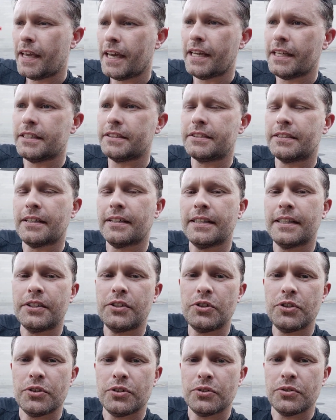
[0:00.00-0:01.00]
and he's
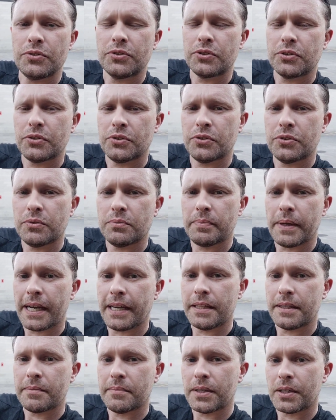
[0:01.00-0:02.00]
telling you to
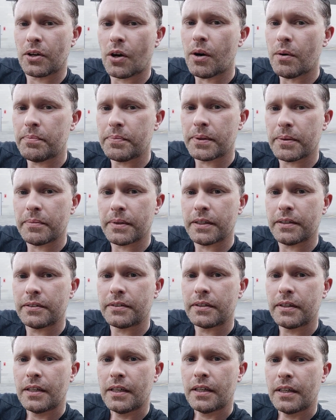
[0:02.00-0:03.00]
pay them a compliment,
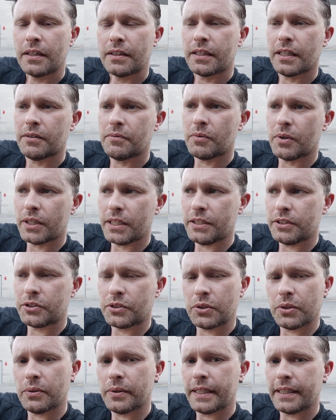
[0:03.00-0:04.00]
then what he's
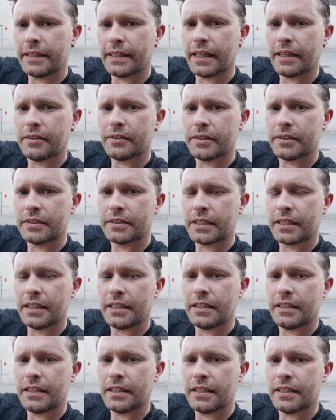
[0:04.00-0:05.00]
doing there is
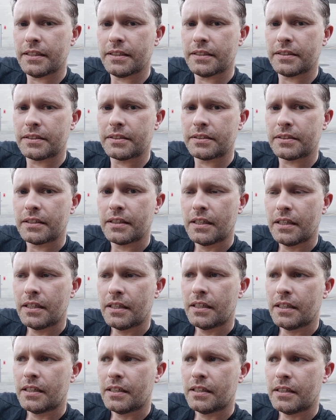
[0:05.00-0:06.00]
he is
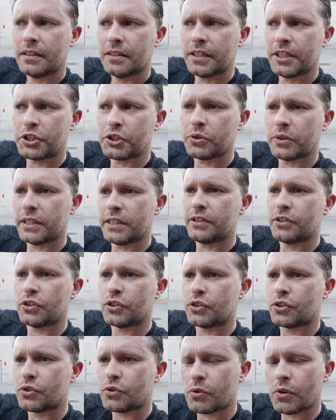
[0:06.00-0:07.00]
literally
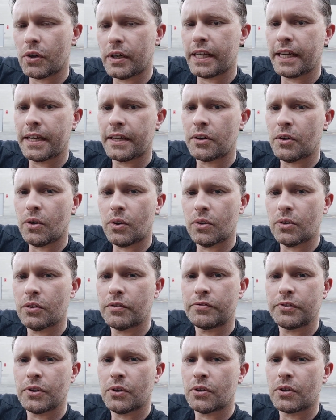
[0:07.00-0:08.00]
destroying all
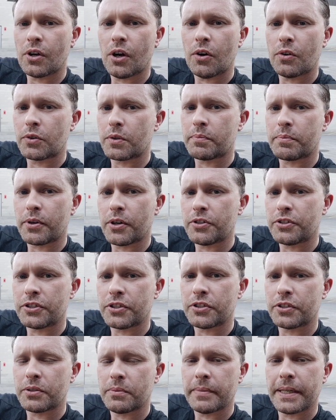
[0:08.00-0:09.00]
of your cold
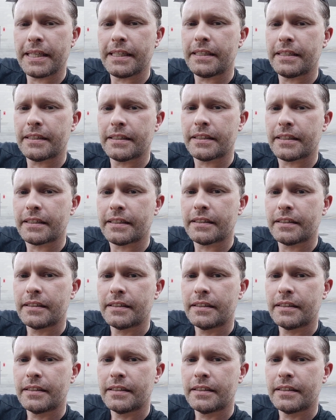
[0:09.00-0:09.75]
approaches immediately.